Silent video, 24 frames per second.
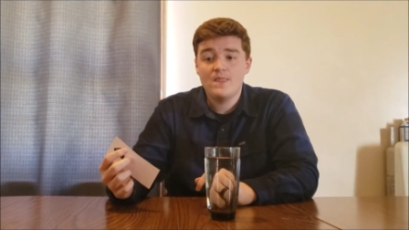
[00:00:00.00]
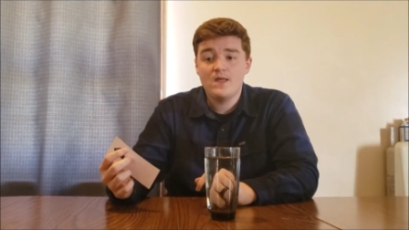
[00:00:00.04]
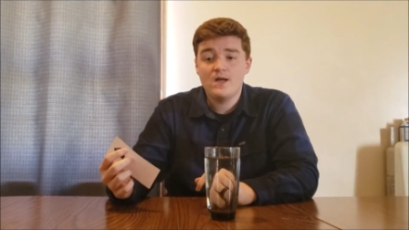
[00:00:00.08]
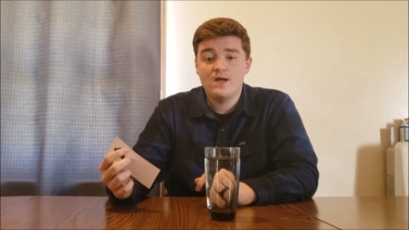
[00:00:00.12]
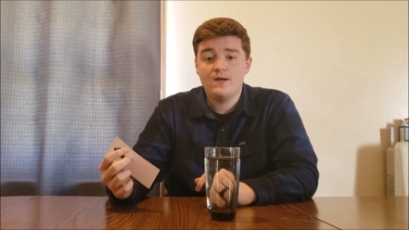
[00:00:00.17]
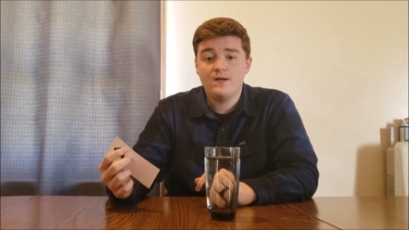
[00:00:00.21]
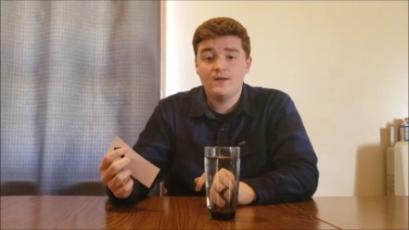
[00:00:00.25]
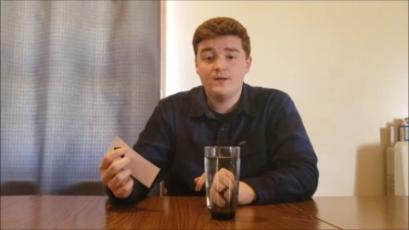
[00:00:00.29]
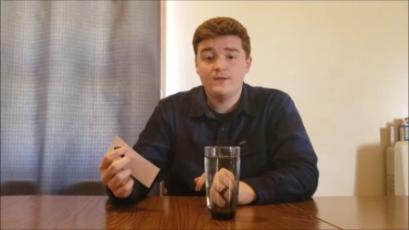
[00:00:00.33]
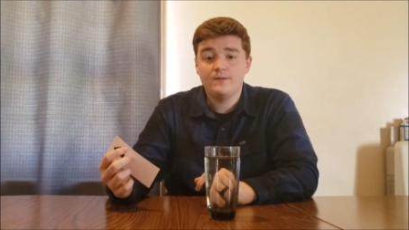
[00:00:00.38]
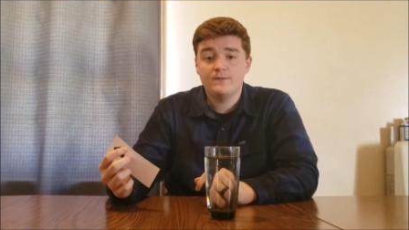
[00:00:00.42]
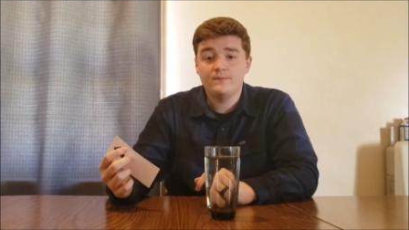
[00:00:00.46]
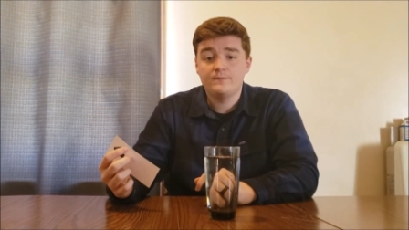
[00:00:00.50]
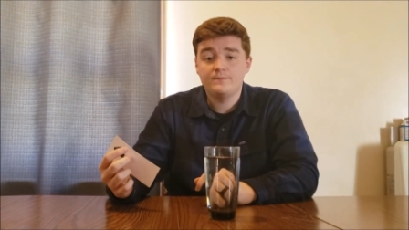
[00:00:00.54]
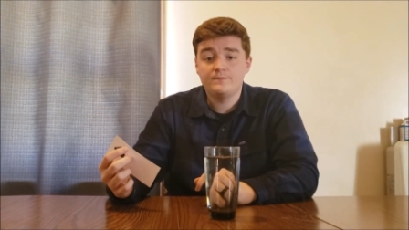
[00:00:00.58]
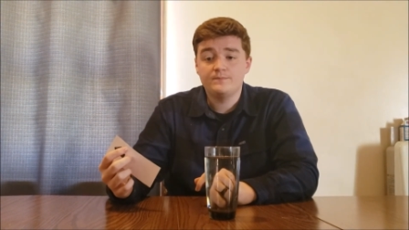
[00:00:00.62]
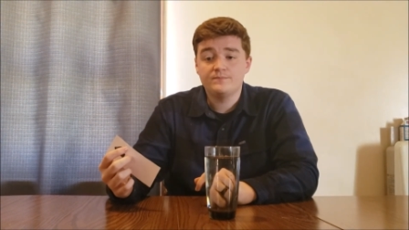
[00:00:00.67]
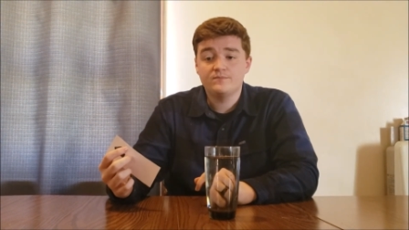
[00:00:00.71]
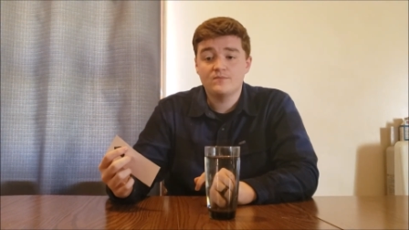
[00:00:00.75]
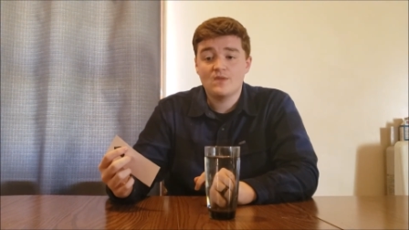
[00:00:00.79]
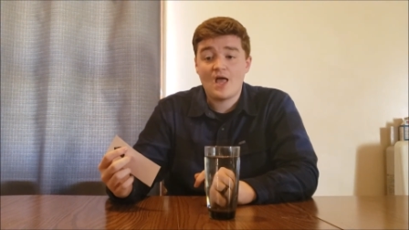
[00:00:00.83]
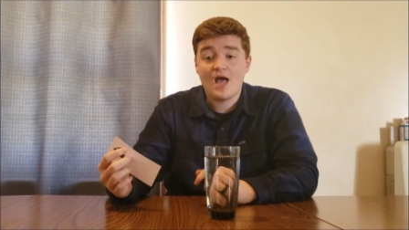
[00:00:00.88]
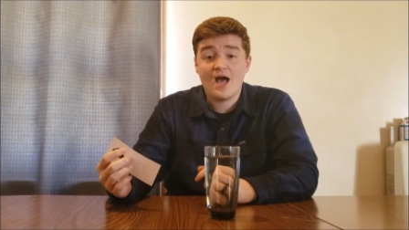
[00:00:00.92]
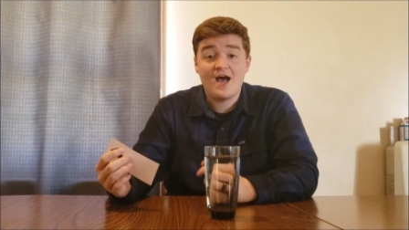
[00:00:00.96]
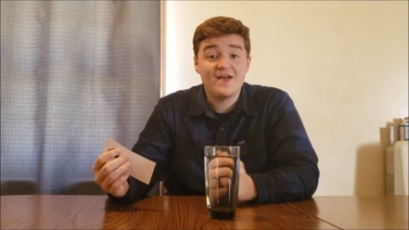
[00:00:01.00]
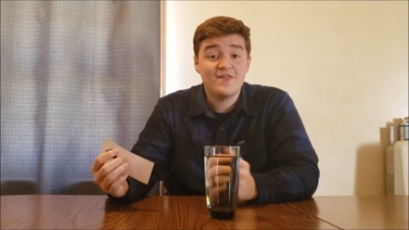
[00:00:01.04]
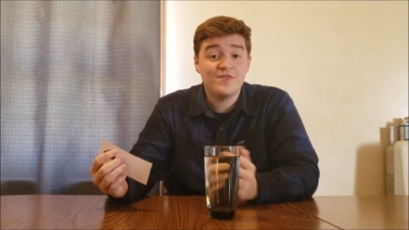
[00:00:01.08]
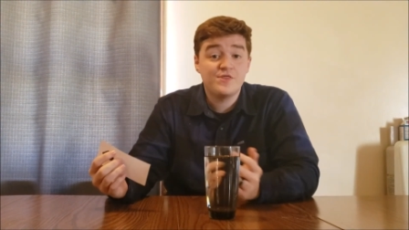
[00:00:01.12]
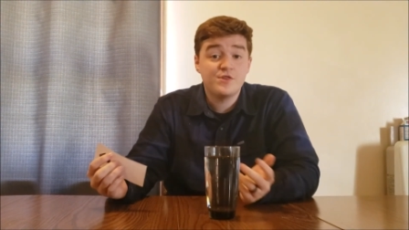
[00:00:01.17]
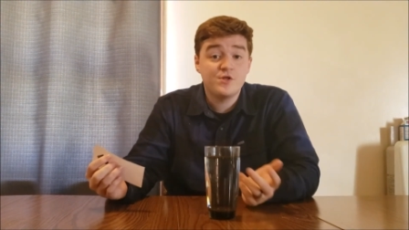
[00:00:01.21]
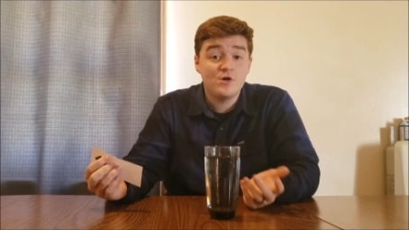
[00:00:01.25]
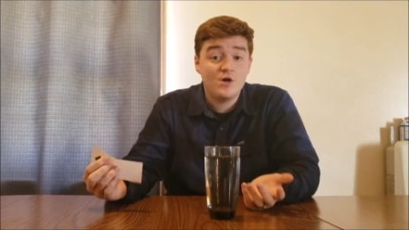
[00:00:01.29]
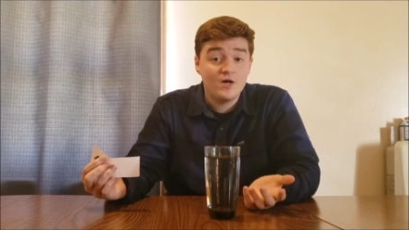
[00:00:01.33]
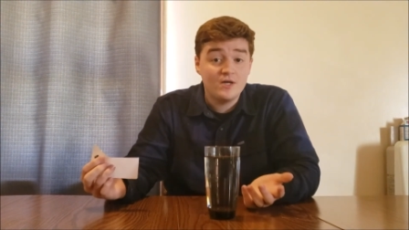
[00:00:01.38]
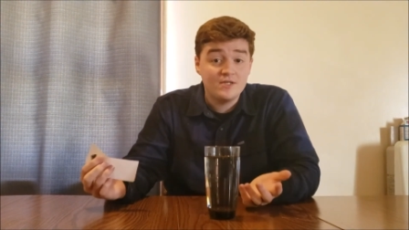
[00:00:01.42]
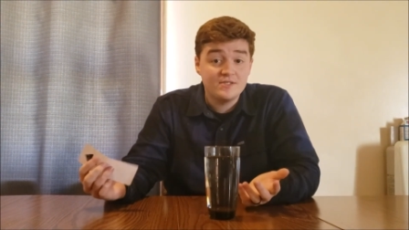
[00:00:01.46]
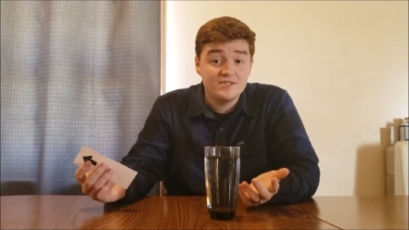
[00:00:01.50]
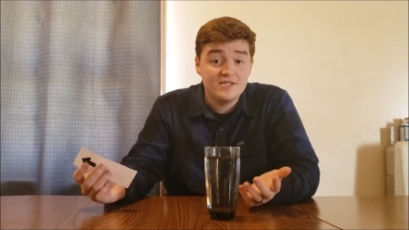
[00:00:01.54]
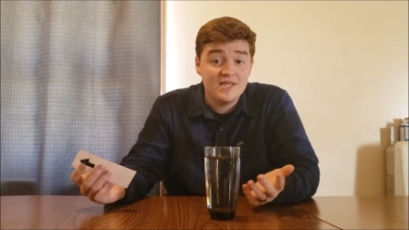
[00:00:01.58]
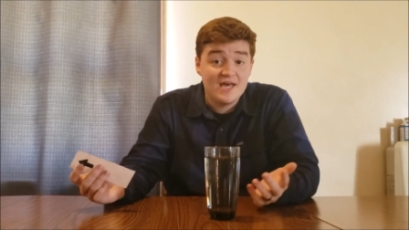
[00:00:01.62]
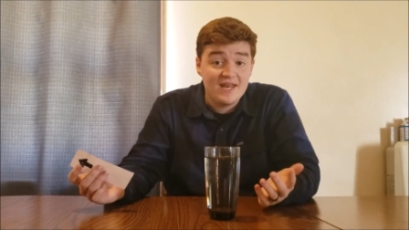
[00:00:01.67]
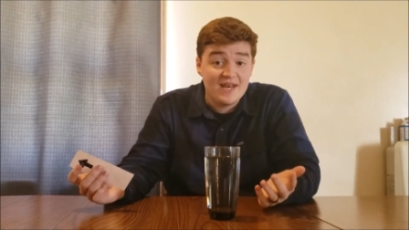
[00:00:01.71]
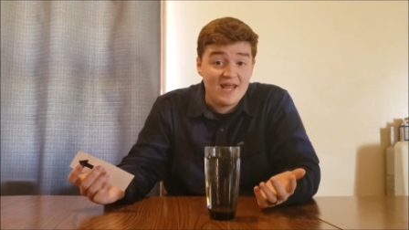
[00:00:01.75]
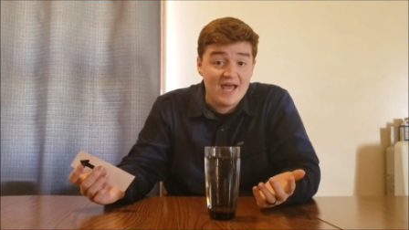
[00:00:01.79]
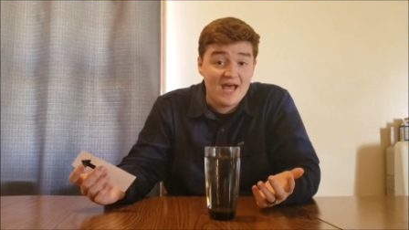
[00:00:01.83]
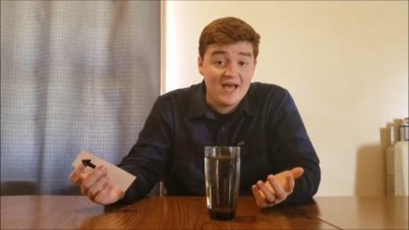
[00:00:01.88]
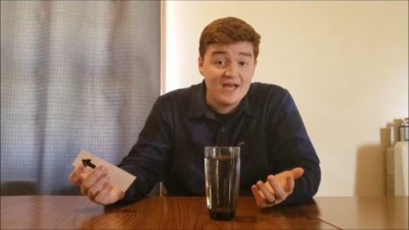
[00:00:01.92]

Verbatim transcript: um, I thought that